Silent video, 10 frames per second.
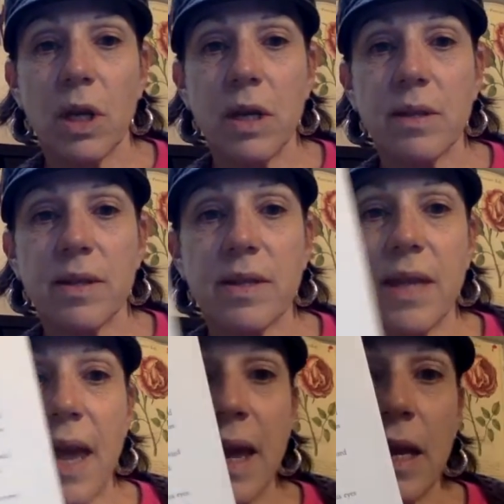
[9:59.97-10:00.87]
He
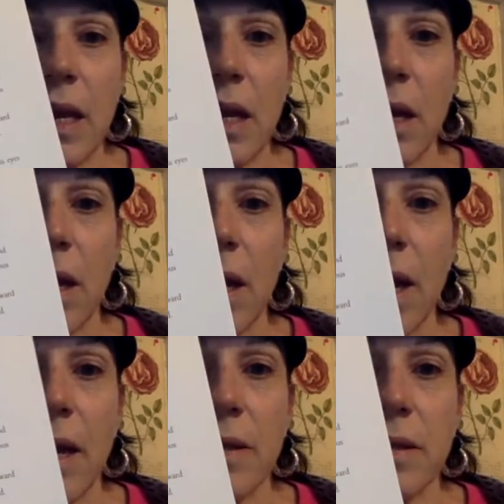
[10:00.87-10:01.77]
sank
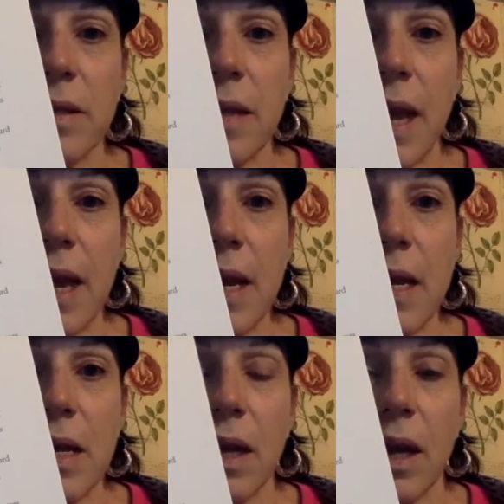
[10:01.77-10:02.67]
and
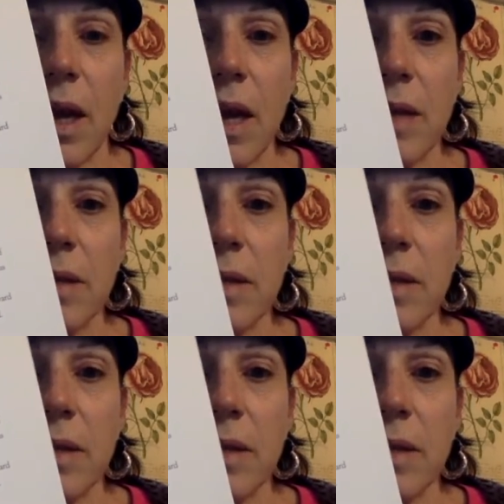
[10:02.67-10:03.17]
sank and